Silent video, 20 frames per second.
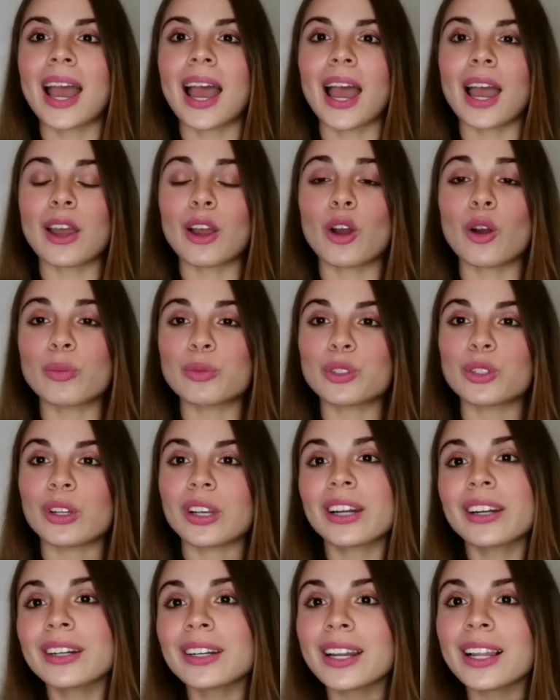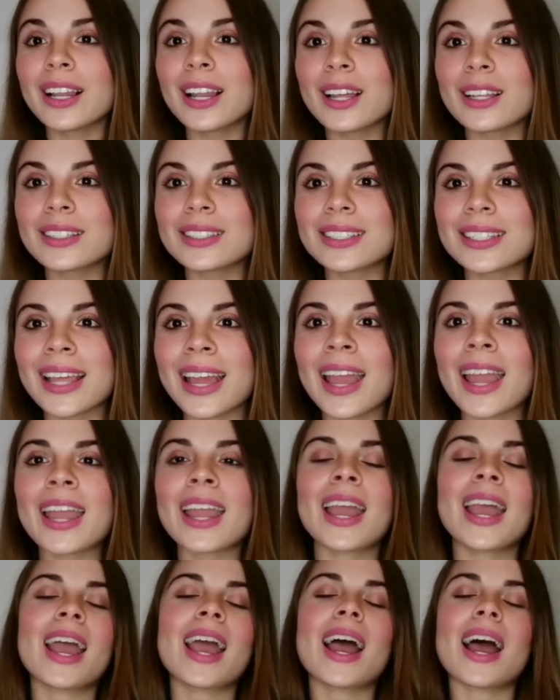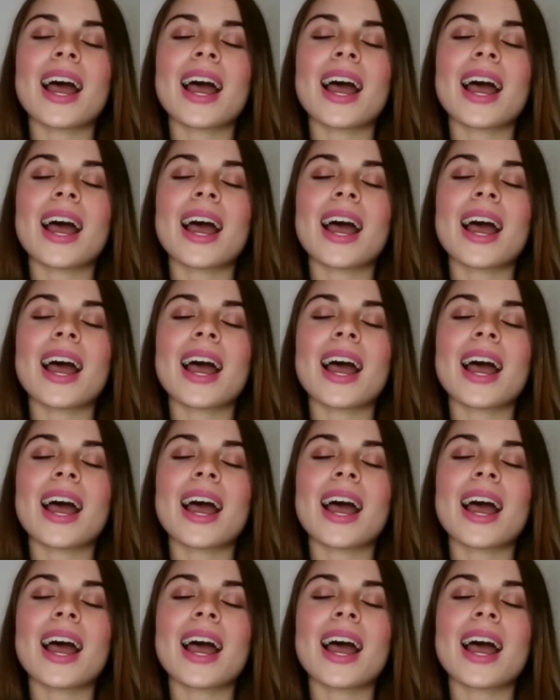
I hope you learned a lot today,